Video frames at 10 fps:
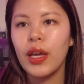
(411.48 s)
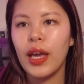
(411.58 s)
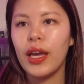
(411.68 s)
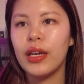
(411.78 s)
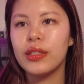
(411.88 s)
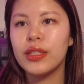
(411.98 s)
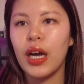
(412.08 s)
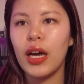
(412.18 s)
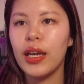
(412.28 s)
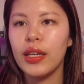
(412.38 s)
And
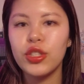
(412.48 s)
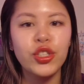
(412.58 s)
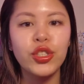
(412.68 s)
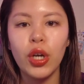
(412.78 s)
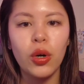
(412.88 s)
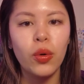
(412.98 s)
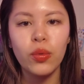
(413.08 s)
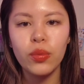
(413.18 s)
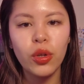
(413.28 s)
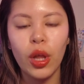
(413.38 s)
I just know
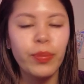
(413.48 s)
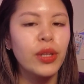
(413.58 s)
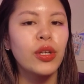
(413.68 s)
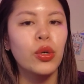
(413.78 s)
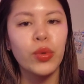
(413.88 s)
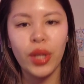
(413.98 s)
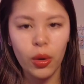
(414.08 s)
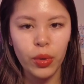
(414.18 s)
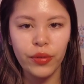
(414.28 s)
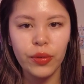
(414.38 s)
clumping litter will
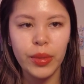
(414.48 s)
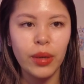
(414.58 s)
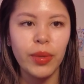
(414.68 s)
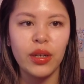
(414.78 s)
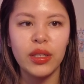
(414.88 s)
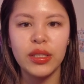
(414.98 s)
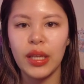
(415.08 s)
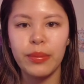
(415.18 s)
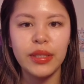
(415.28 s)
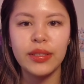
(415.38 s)
not work for me because
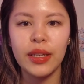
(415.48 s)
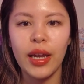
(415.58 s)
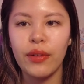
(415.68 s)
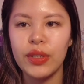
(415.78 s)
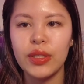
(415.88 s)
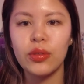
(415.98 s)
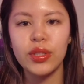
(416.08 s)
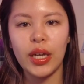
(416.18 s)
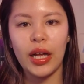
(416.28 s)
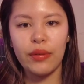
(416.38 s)
that means like every single
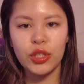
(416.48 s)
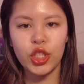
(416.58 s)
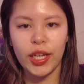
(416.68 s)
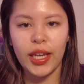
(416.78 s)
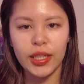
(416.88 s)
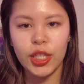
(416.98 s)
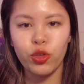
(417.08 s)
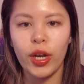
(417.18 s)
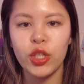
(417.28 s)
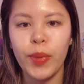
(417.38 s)
day I'll have a gigantic
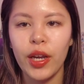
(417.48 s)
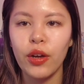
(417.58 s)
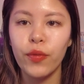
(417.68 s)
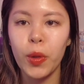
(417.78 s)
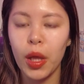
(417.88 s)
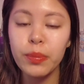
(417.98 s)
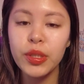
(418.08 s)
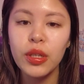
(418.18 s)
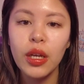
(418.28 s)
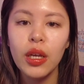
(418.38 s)
trash bag of
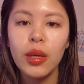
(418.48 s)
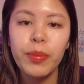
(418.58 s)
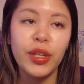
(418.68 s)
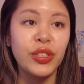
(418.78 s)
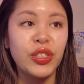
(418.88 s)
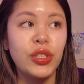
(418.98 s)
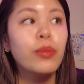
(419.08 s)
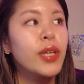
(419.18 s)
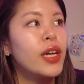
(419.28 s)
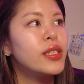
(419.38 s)
clumps because
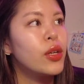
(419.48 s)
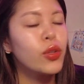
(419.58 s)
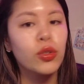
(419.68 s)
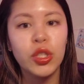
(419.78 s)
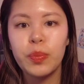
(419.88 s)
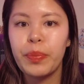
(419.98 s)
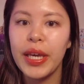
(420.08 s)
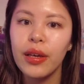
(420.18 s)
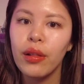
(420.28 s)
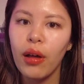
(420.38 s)
some cats out there just
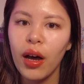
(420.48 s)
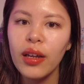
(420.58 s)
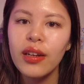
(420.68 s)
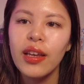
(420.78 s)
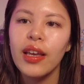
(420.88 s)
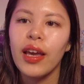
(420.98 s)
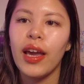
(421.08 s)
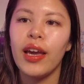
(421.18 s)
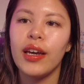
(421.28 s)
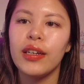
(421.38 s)
pee a lot,
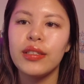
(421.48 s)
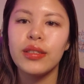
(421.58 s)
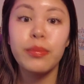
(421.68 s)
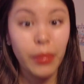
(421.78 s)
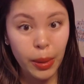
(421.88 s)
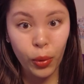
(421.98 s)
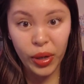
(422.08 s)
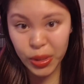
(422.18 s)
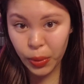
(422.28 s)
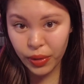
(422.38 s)
and my
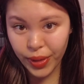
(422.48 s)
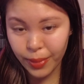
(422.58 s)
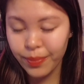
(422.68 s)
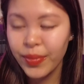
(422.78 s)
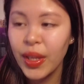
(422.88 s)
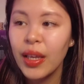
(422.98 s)
boy is one of them.